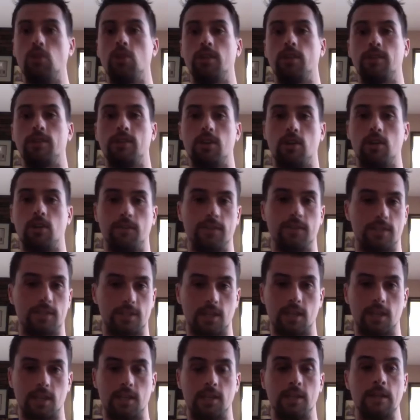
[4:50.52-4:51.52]
and then all of a
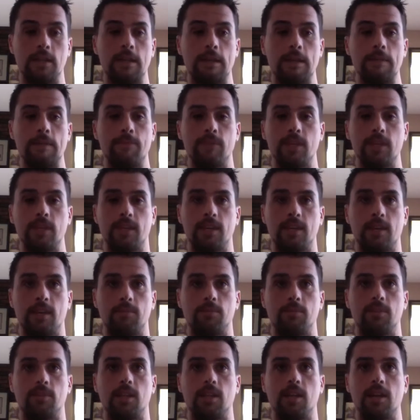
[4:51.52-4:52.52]
sudden he came
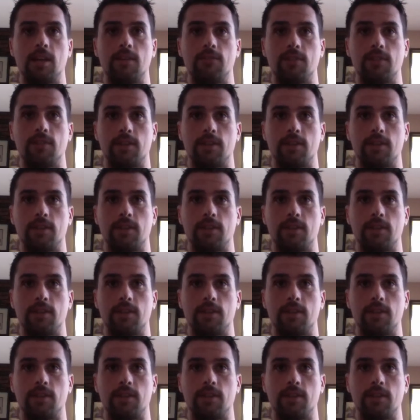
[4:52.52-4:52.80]
to life.